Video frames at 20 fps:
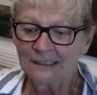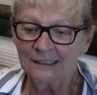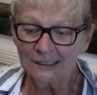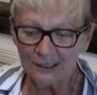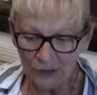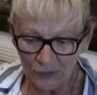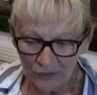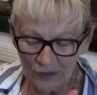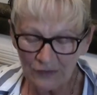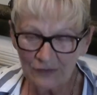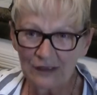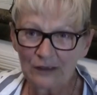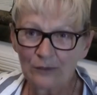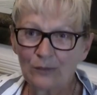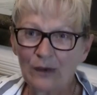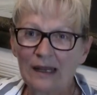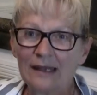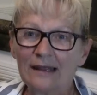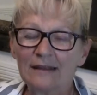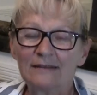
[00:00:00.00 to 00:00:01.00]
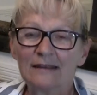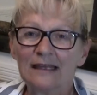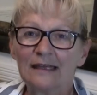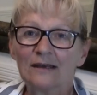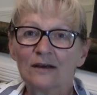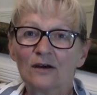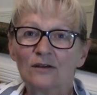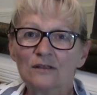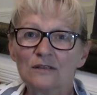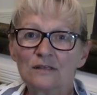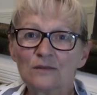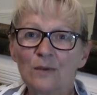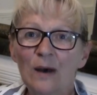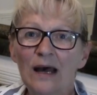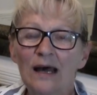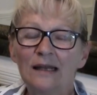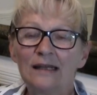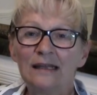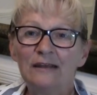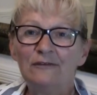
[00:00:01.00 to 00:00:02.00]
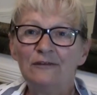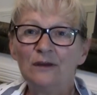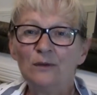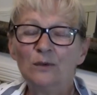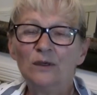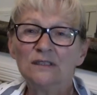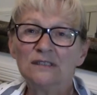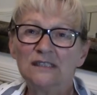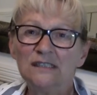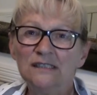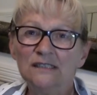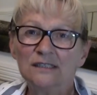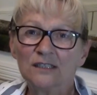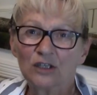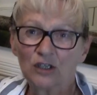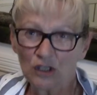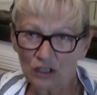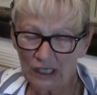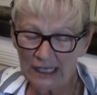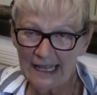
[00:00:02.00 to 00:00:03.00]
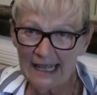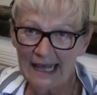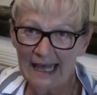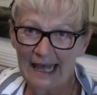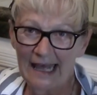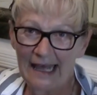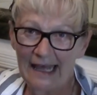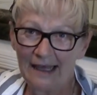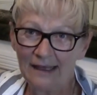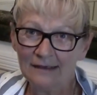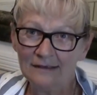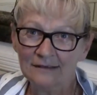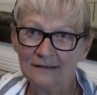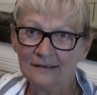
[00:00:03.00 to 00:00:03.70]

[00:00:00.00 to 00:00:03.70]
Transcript: The other thing while I think on as well, if you're wanting to colour your hair,